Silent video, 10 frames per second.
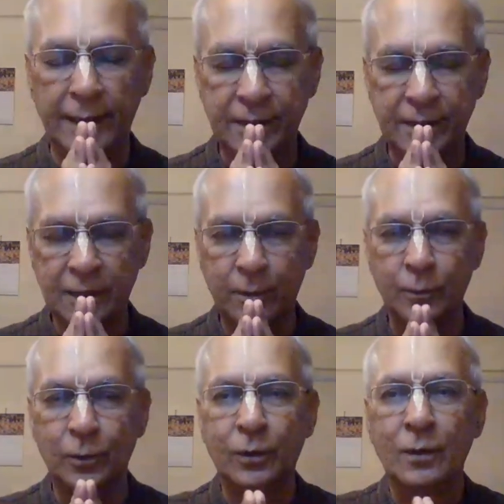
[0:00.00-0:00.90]
Hare Krishna,
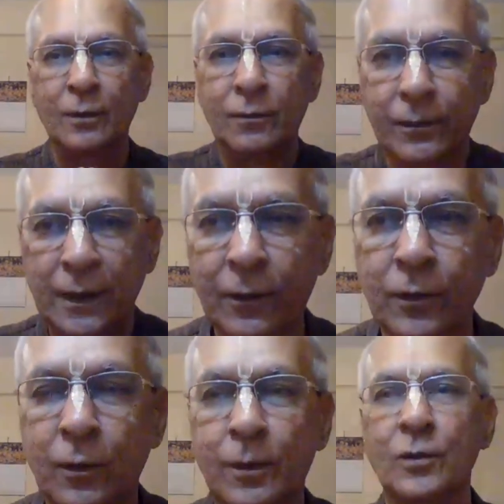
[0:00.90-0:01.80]
Prabhu.
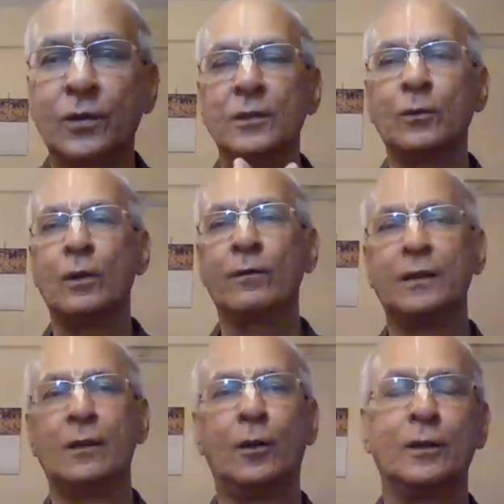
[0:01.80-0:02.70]
Thank you for the opportunity.
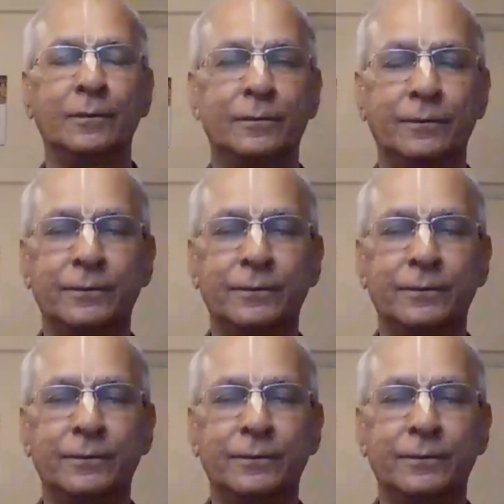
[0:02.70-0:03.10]
Glorify the Lord.